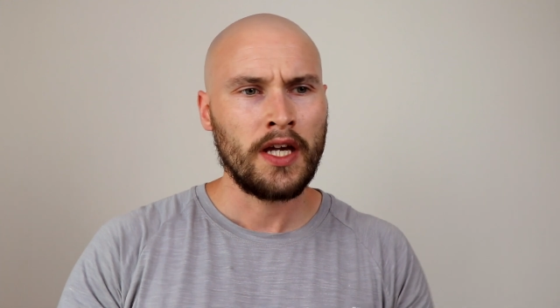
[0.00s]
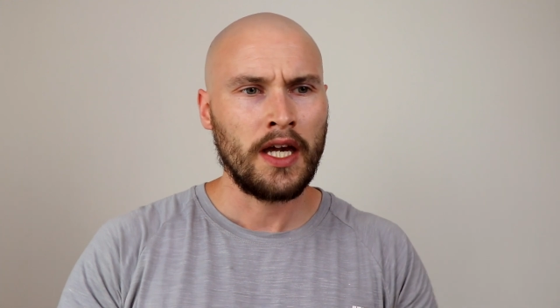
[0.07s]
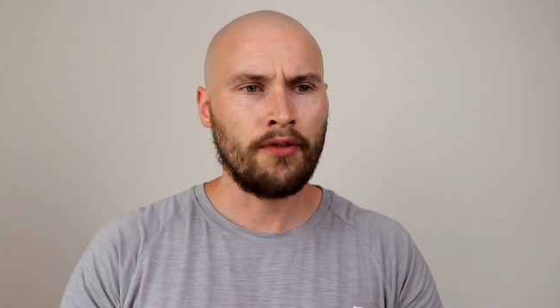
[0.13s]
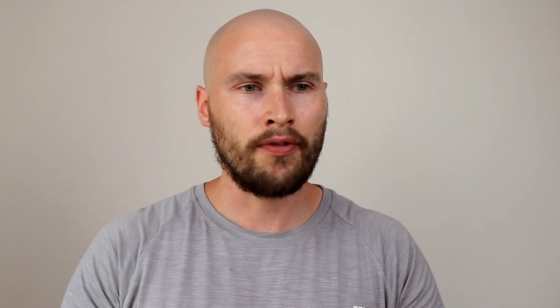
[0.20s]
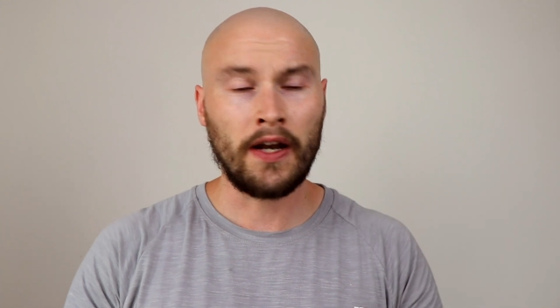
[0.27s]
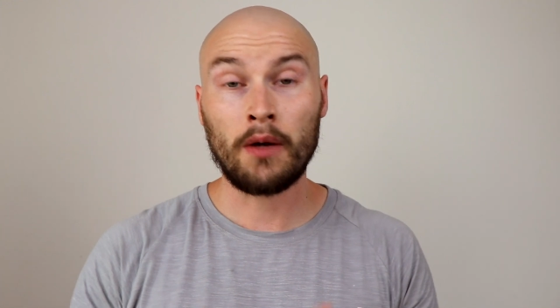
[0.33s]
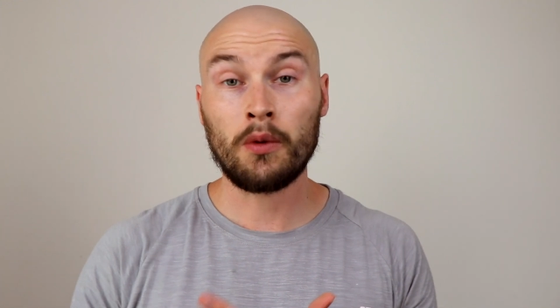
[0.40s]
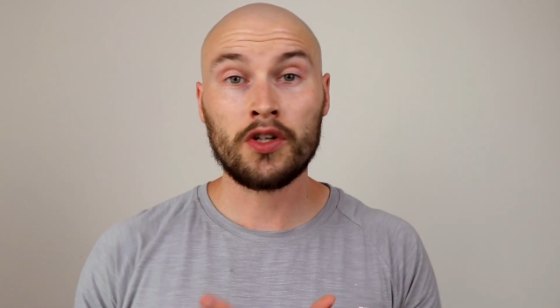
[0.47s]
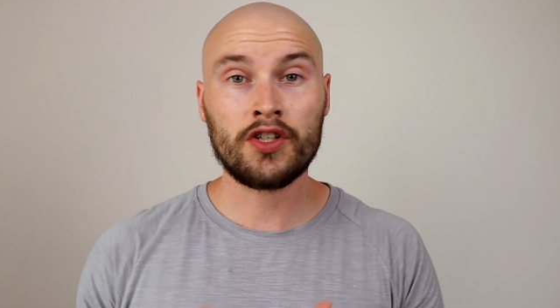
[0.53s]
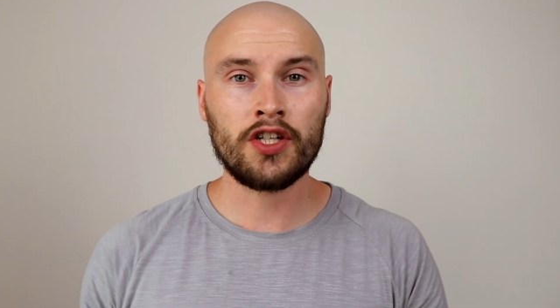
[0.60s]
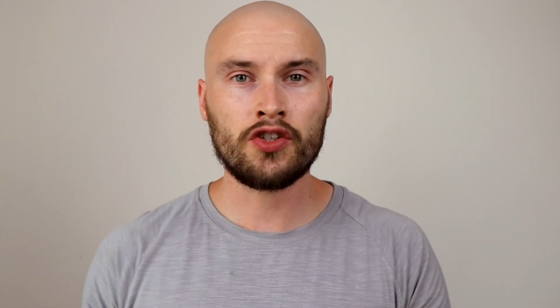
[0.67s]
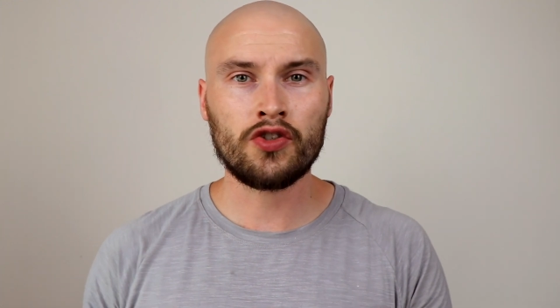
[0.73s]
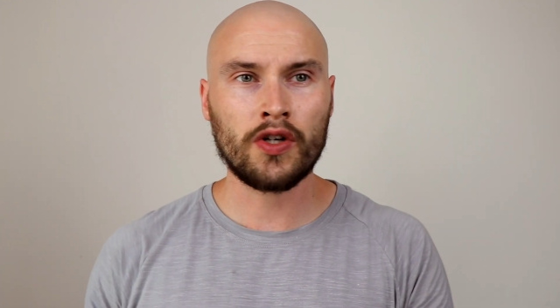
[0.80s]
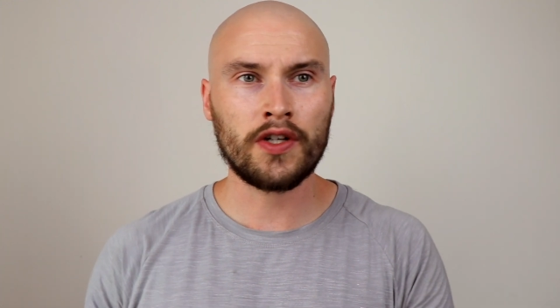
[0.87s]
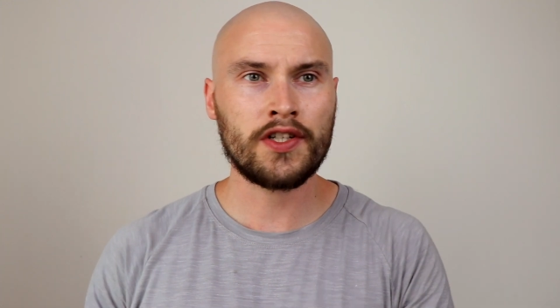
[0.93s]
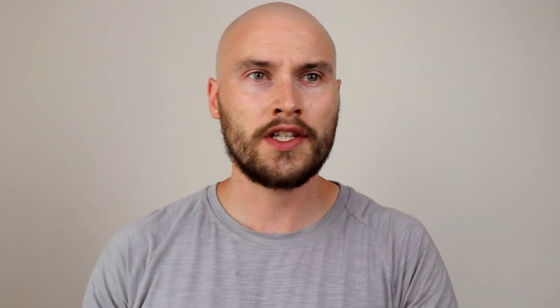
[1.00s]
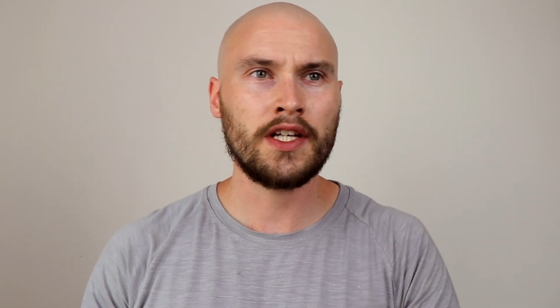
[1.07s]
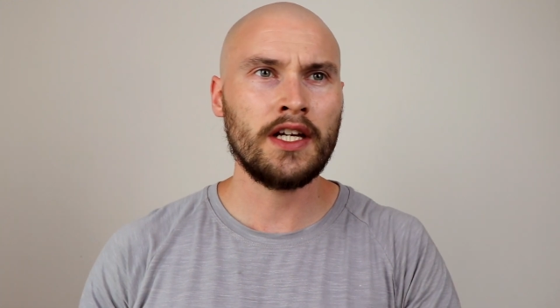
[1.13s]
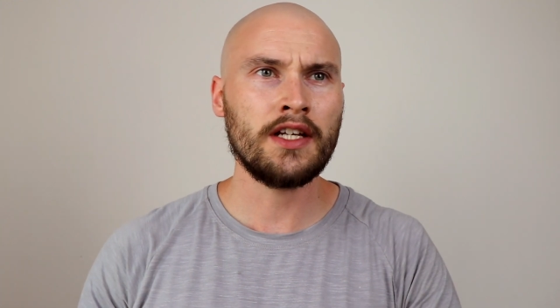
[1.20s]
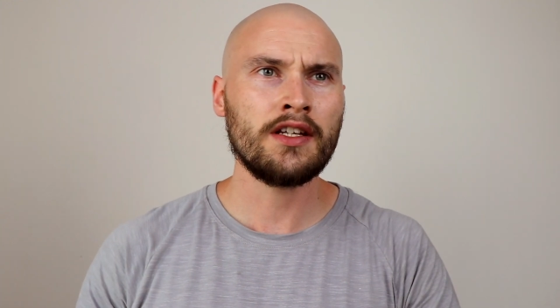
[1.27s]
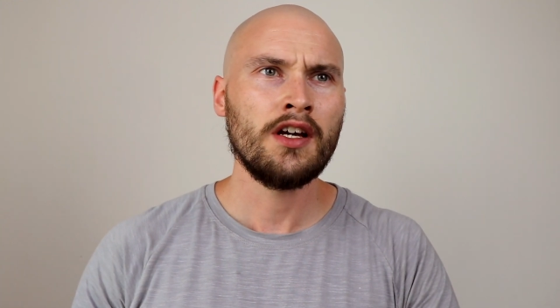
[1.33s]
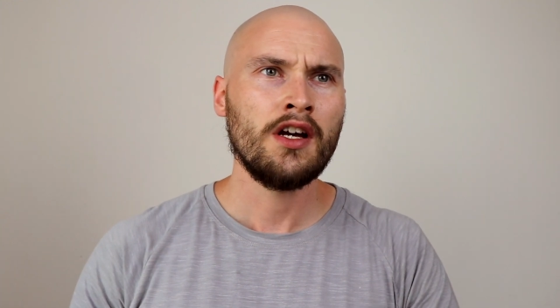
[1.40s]
if anyone's
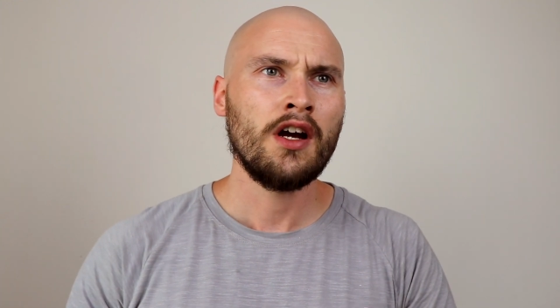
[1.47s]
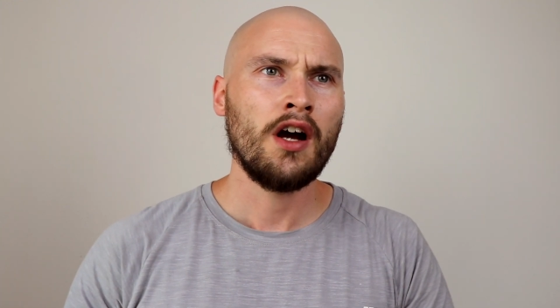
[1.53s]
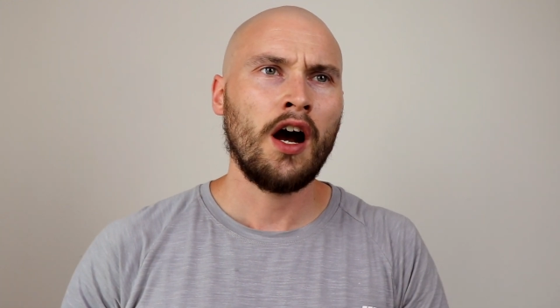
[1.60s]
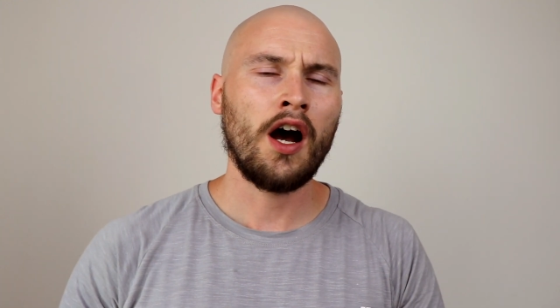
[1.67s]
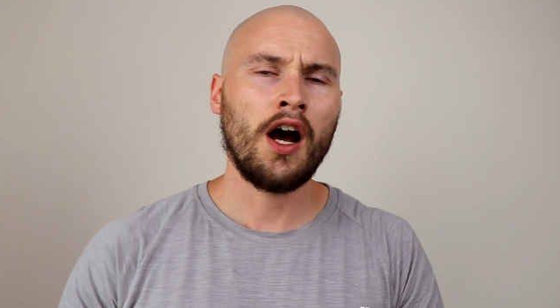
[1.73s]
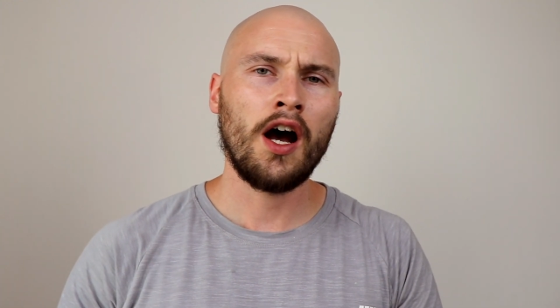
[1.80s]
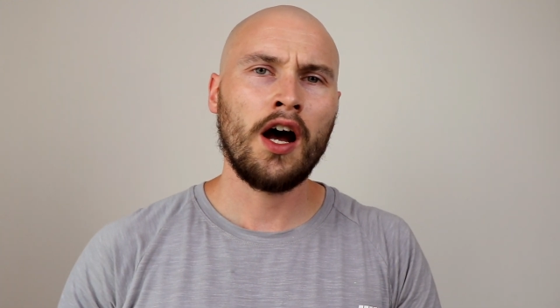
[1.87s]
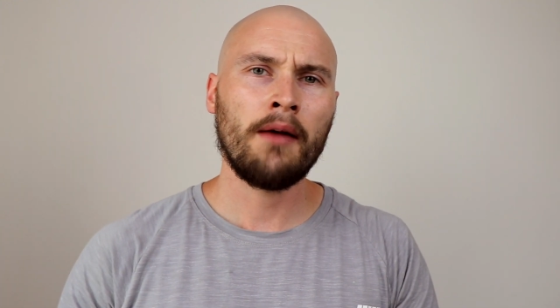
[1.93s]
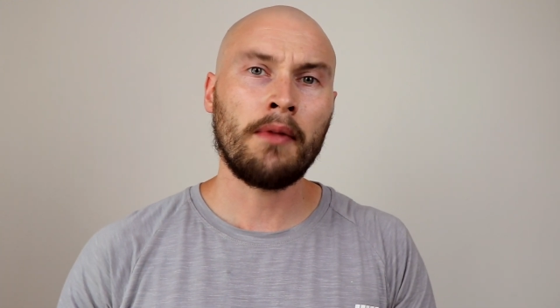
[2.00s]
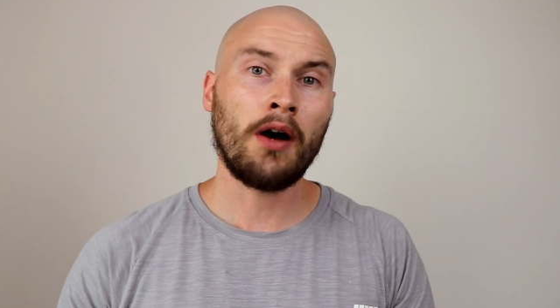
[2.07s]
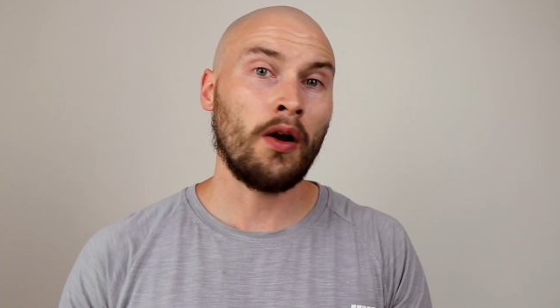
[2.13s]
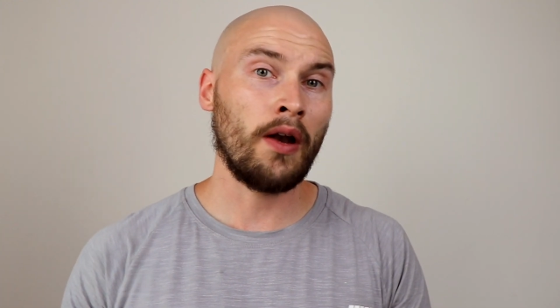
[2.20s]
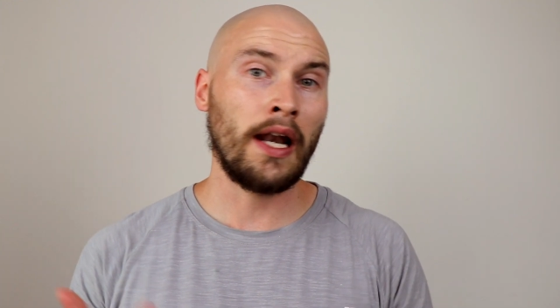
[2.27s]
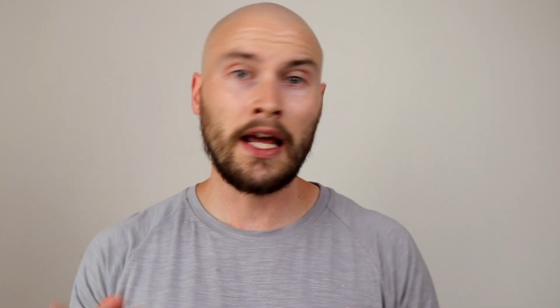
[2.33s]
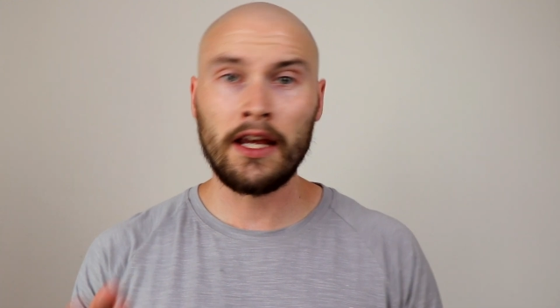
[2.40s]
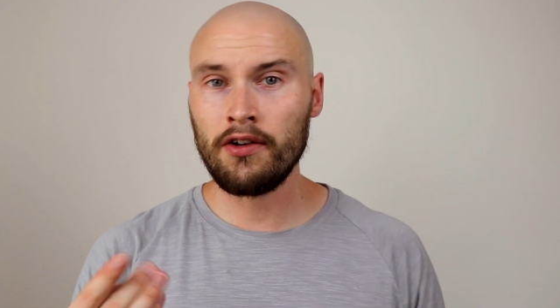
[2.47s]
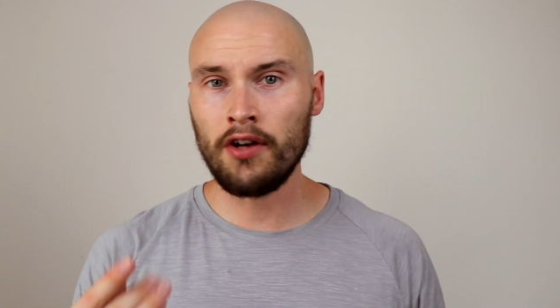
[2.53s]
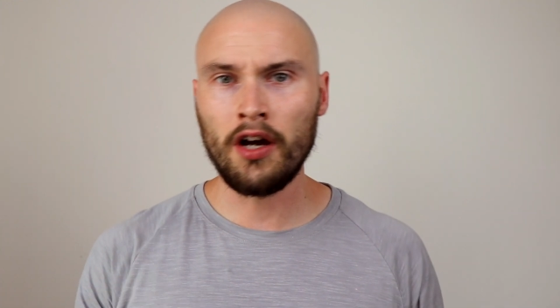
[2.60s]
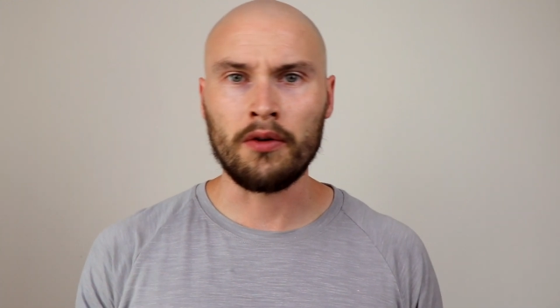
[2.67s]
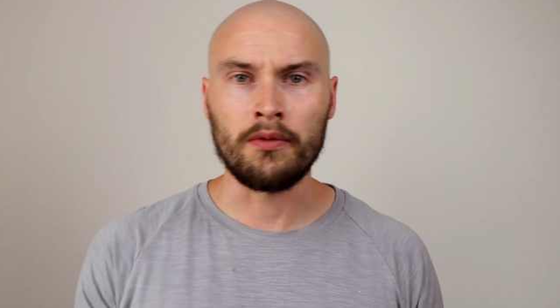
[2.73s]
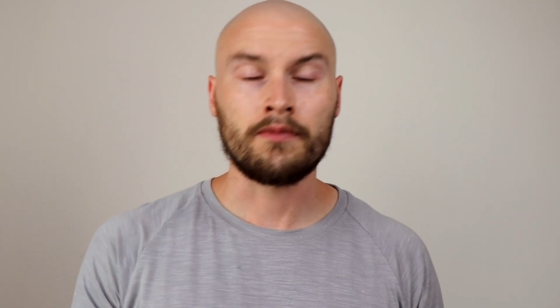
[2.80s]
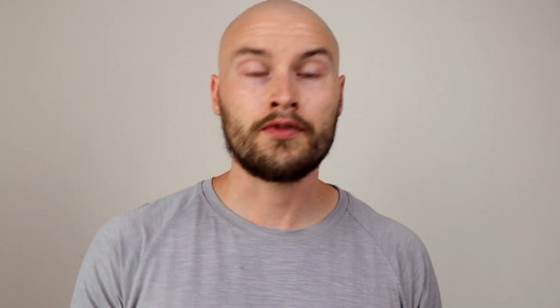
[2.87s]
interested. I'll let you
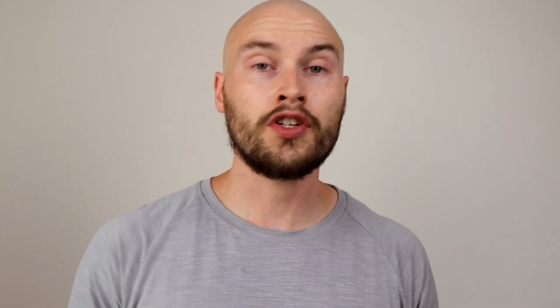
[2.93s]
know.